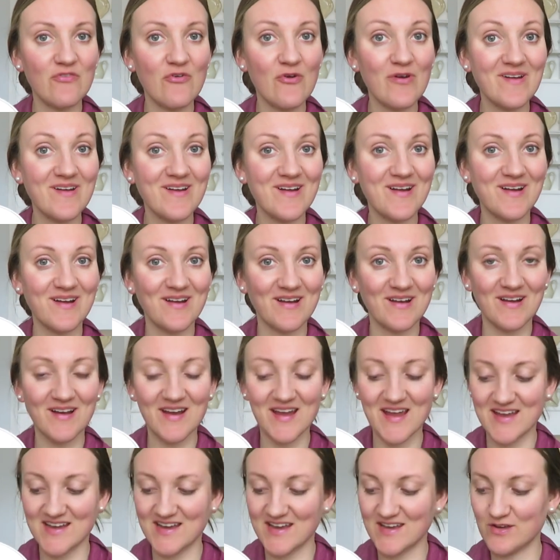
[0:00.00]
for her
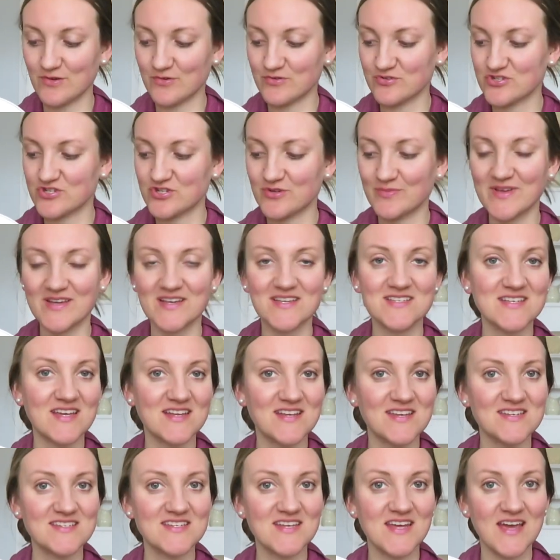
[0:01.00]
and I know she'll be
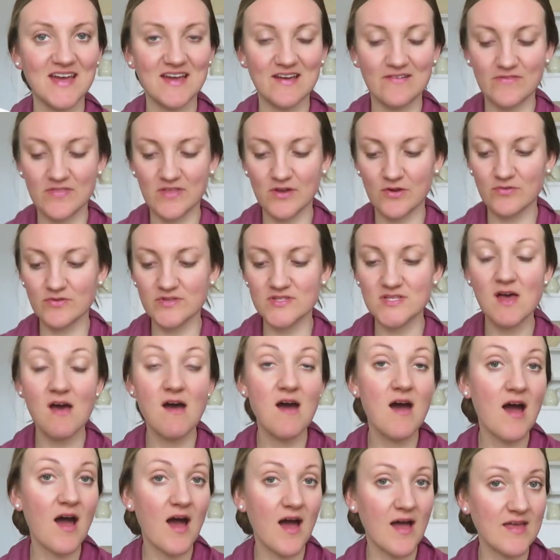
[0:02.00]
excited to have those.
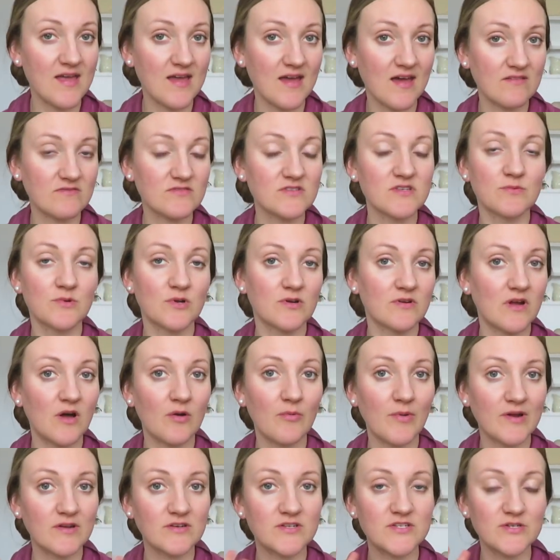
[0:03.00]
I have some
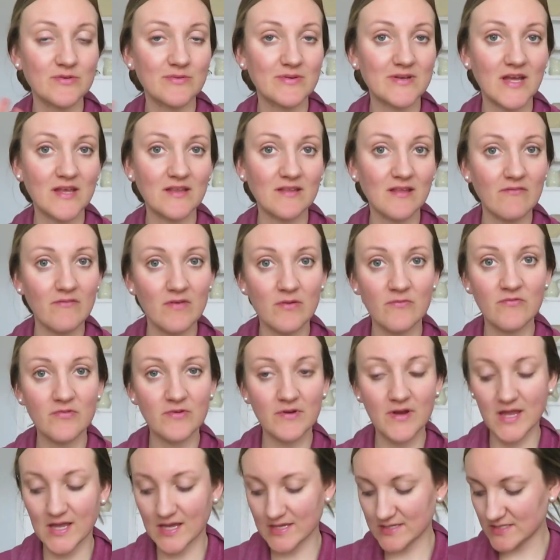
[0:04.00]
Corralware too and I love them
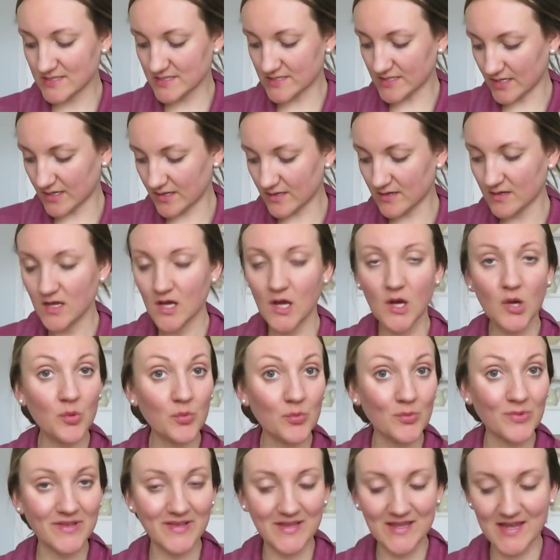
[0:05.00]
for kids. They're
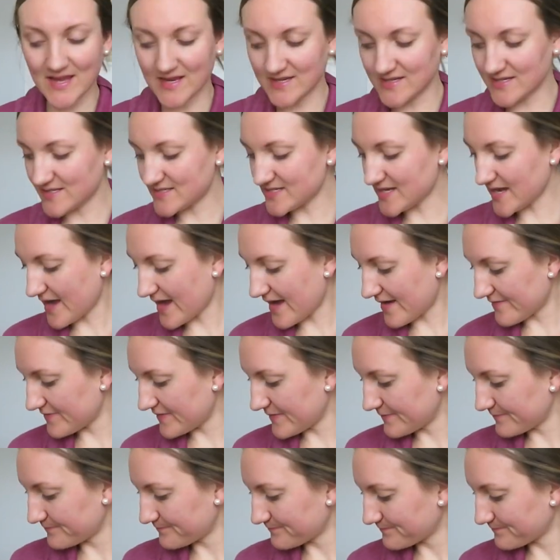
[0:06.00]
really handy to have.